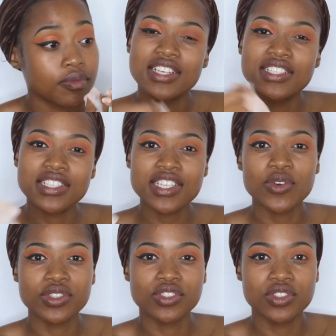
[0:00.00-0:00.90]
Since I
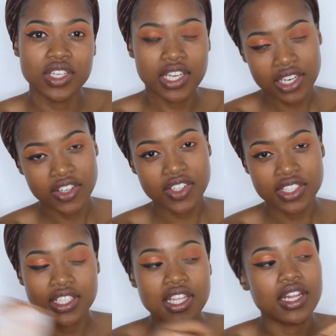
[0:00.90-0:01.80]
want to do a cut
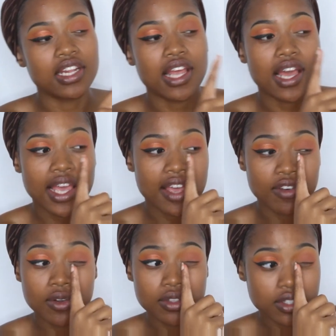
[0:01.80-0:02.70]
crease and I have
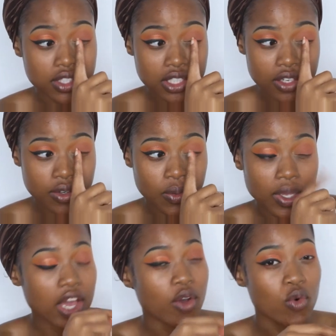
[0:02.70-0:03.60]
all this shadow
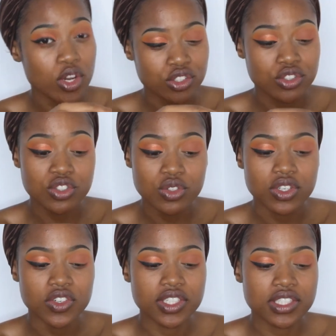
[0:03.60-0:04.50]
where I want to do the
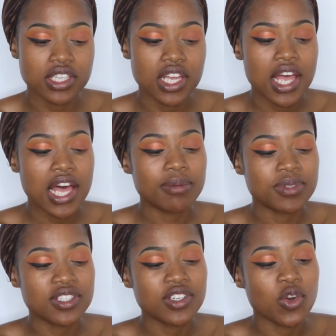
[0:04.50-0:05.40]
crease, I'm
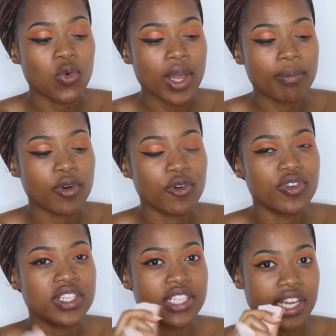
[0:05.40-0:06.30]
just going to wipe off
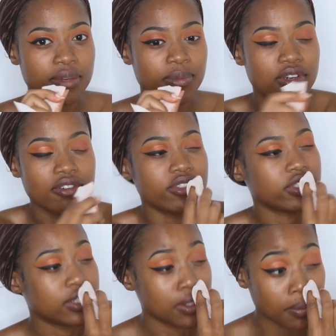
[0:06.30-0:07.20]
a tiny bit of
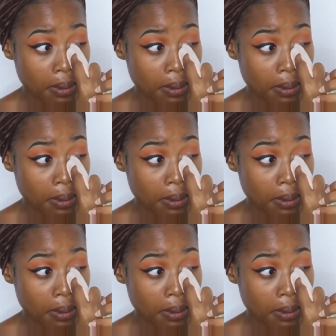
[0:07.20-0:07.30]
it.